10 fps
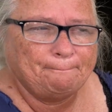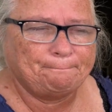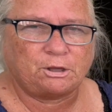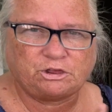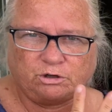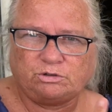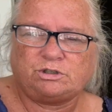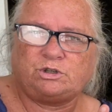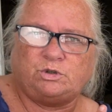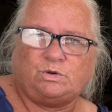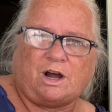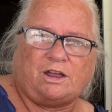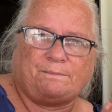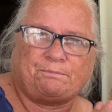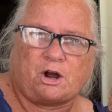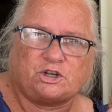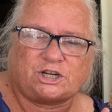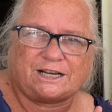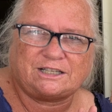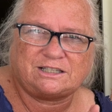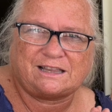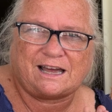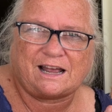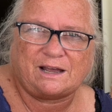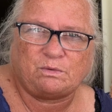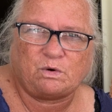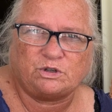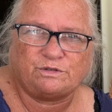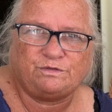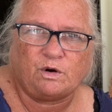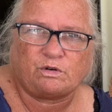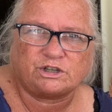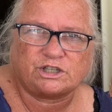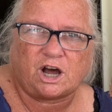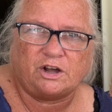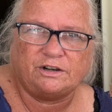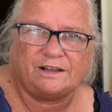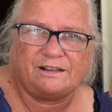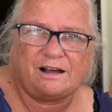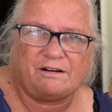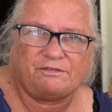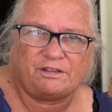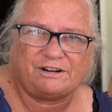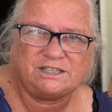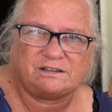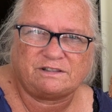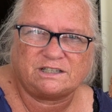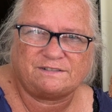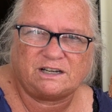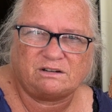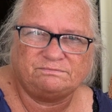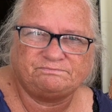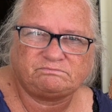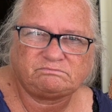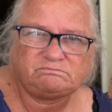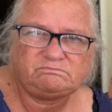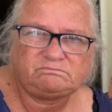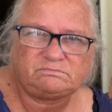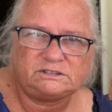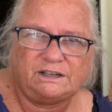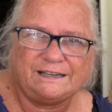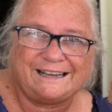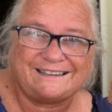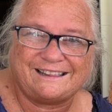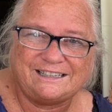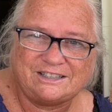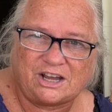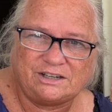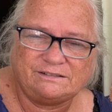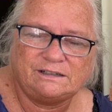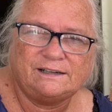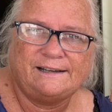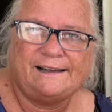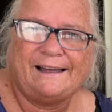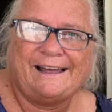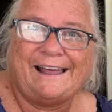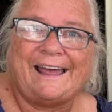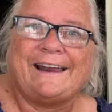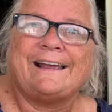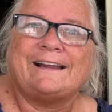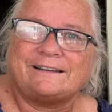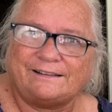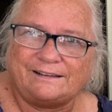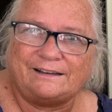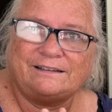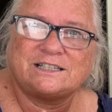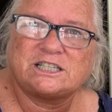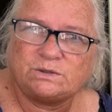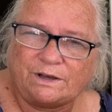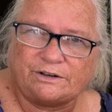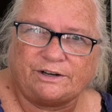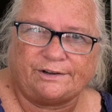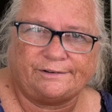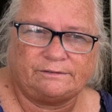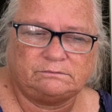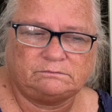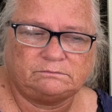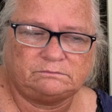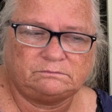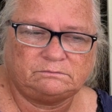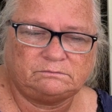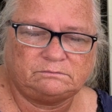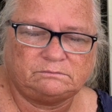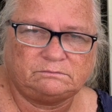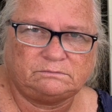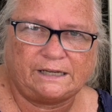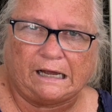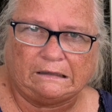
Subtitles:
But those 2 are the projects that I want to focus on for the rest of this video. Getting this done and getting the sweater done. Yeah.